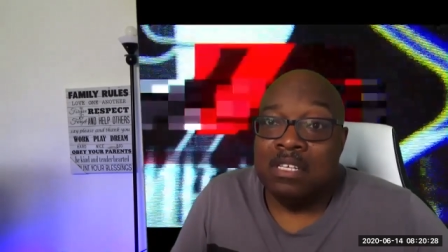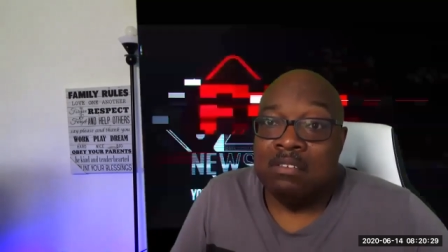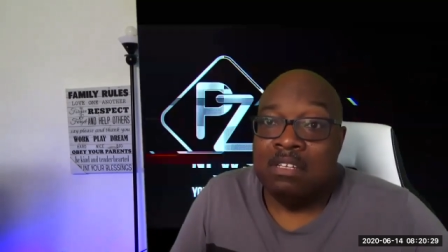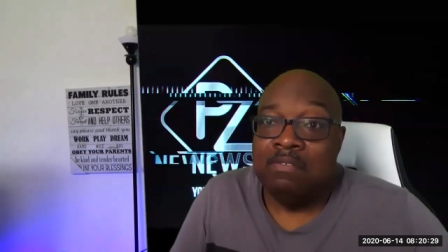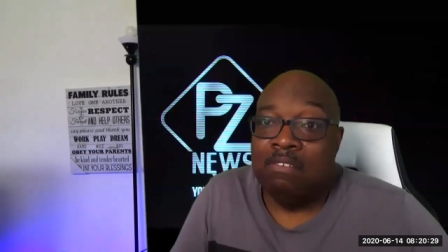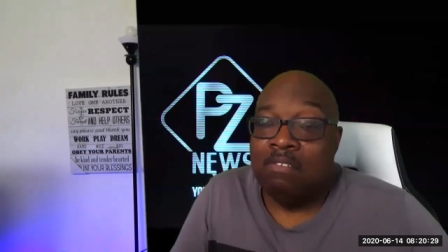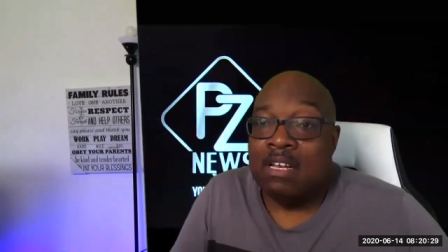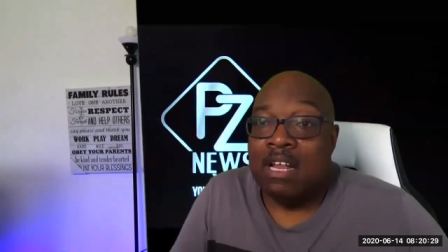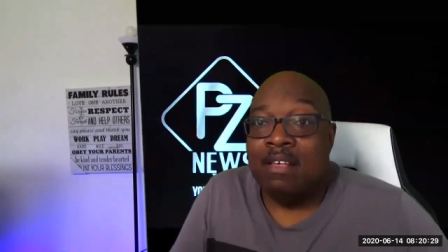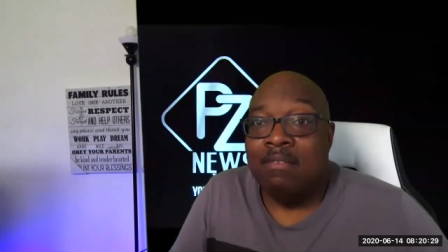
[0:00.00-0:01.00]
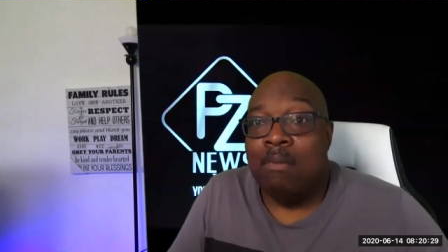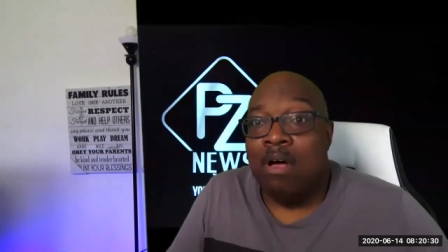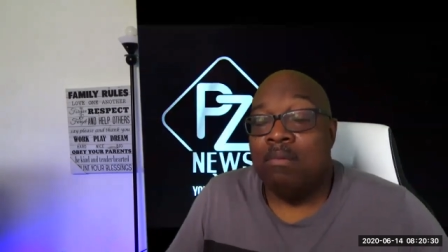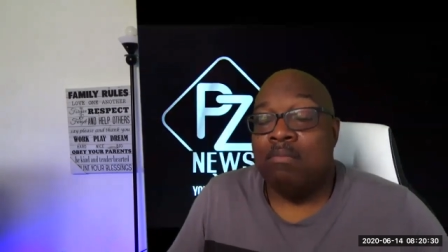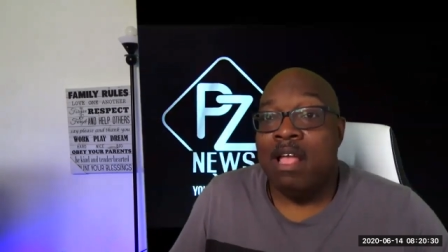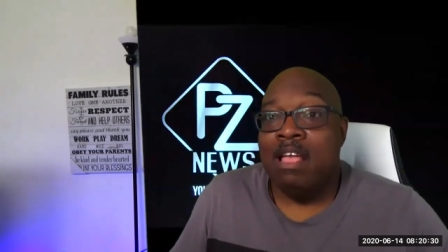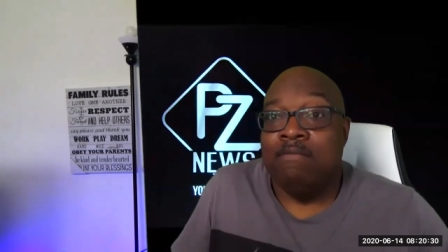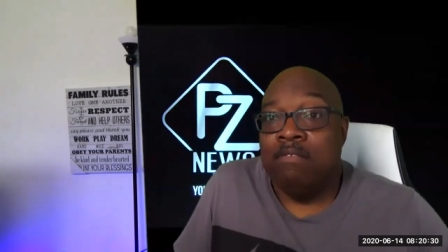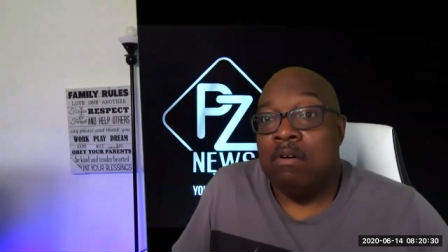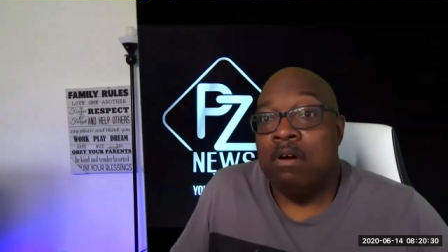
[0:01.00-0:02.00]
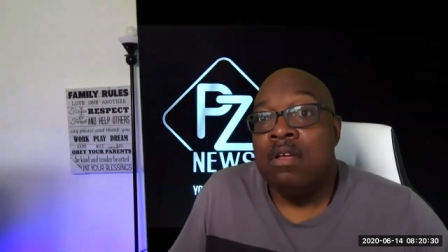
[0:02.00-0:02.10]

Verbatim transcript: on TV right now bought and paid for,